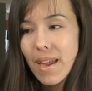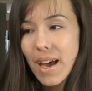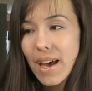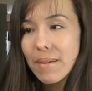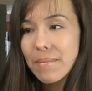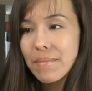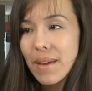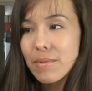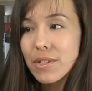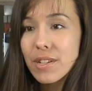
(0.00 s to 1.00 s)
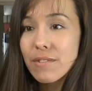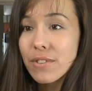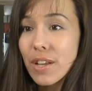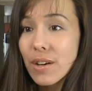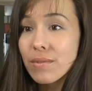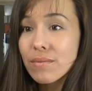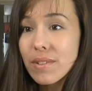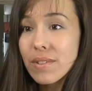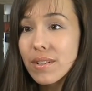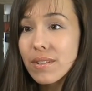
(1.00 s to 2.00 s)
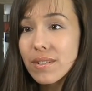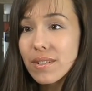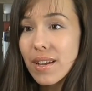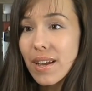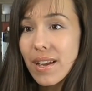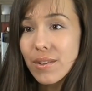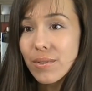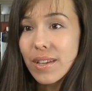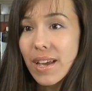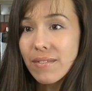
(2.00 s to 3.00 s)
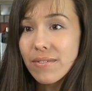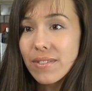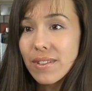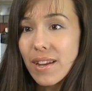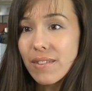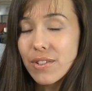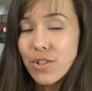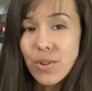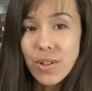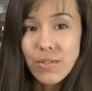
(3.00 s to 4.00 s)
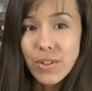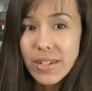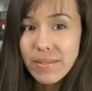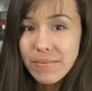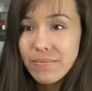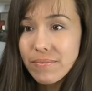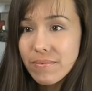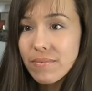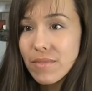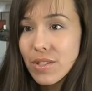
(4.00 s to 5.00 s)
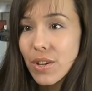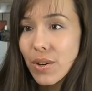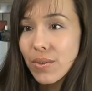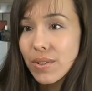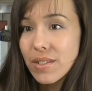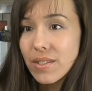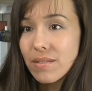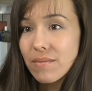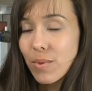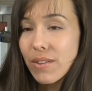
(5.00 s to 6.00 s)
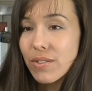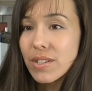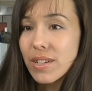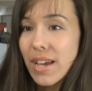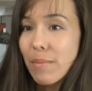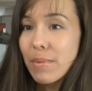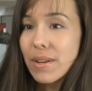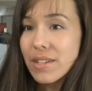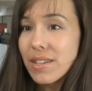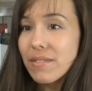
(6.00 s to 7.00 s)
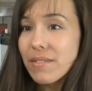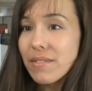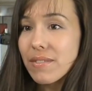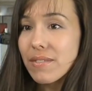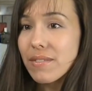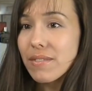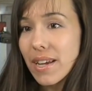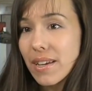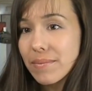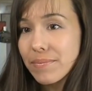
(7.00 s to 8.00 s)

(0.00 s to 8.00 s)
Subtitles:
I'm just going to flow. I don't really have a lot of control over it. So it's whatever's going to happen. I just have to take it day by day.